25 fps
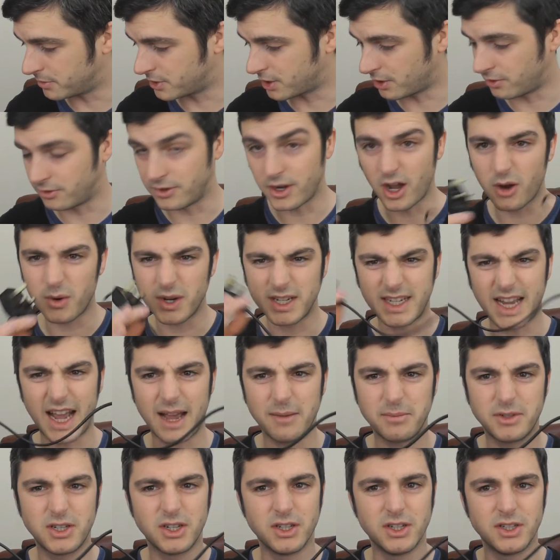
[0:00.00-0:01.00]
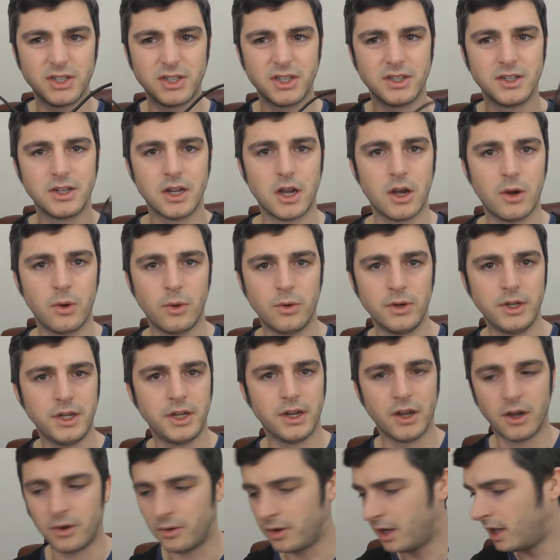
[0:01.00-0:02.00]
So no adapters and no,
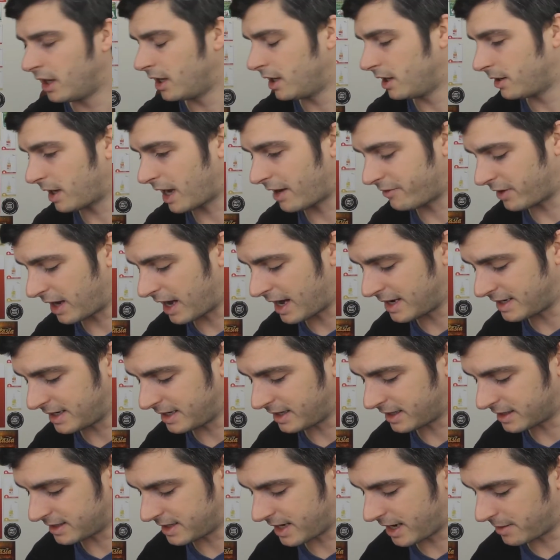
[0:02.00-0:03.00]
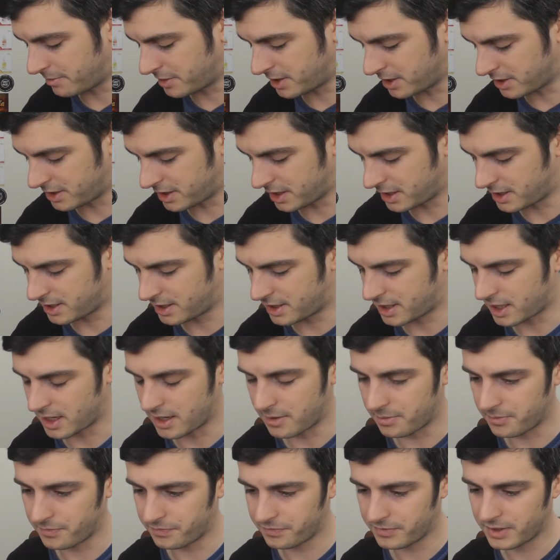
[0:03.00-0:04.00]
you know, adding adapters is,
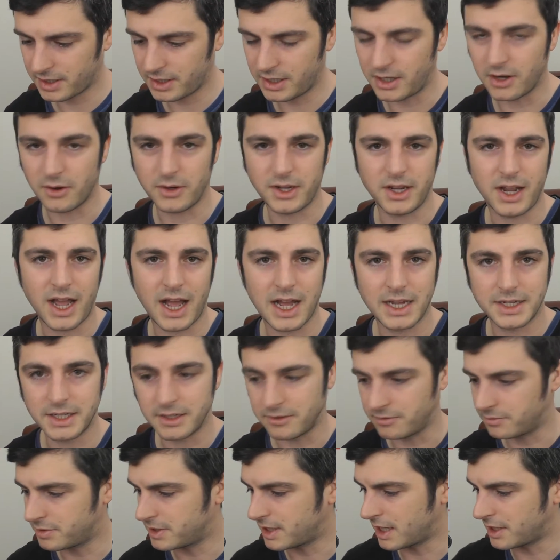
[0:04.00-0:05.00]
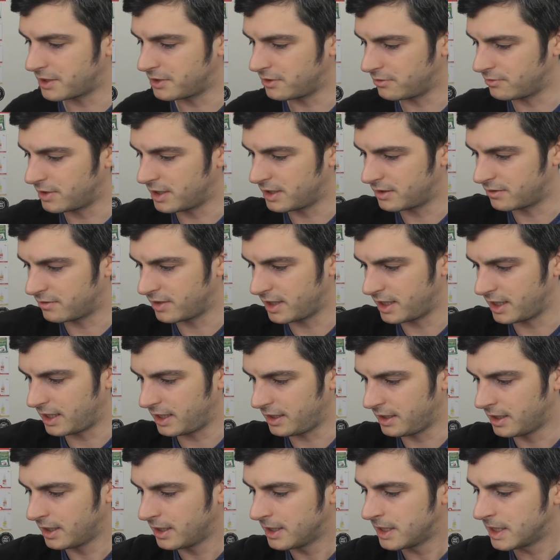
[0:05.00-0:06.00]
you know, you're adding potential risk,
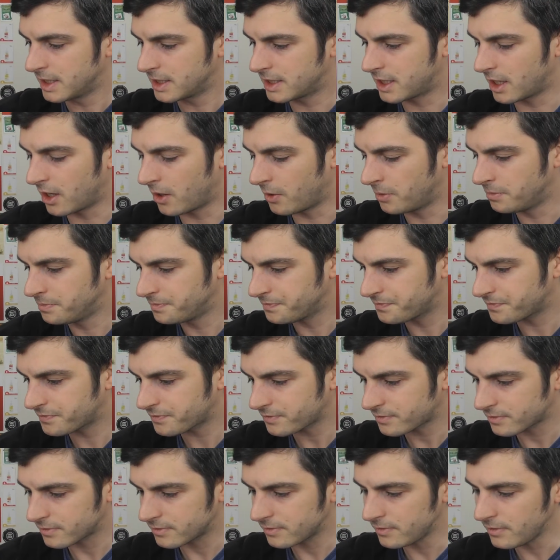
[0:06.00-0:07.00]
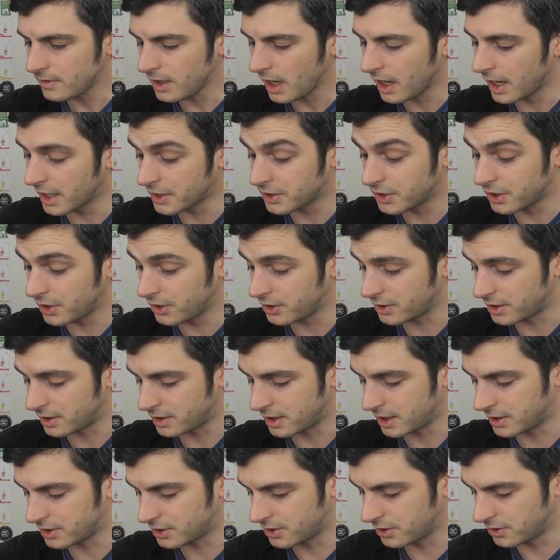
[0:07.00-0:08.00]
really. So it's good.
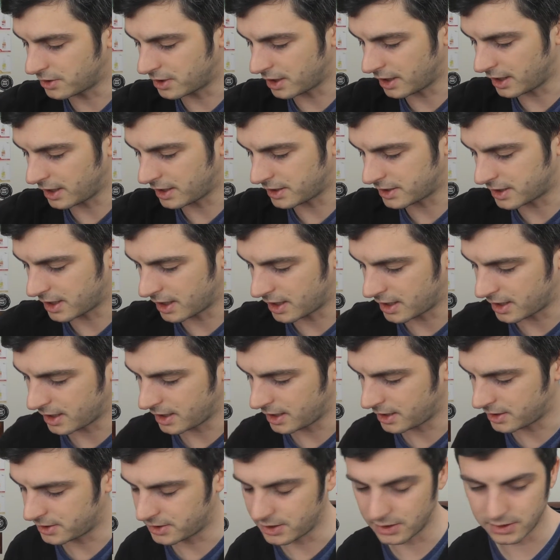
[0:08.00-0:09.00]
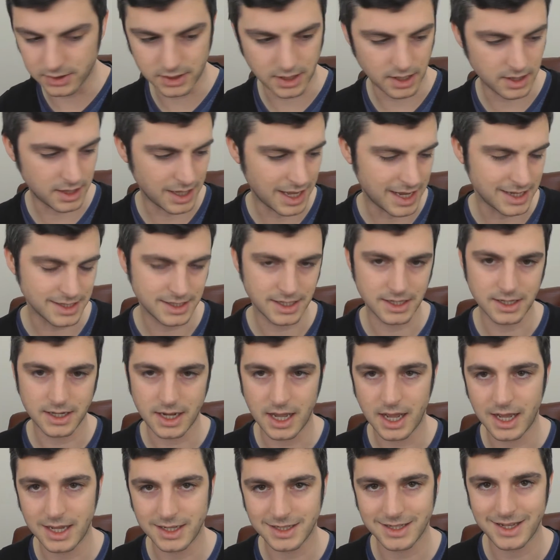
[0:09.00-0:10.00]
It's good that it does that
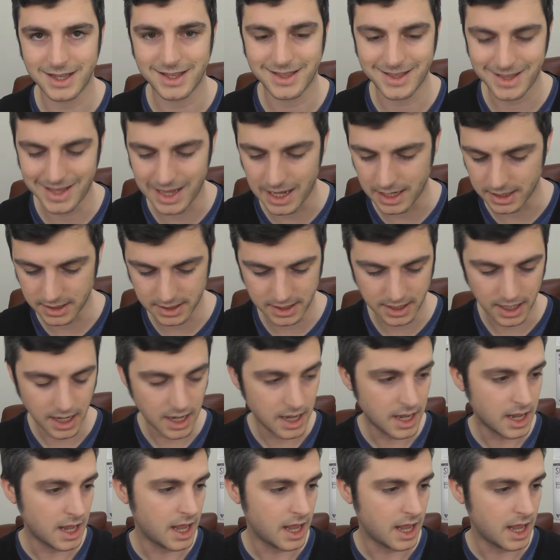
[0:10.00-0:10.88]
and has that.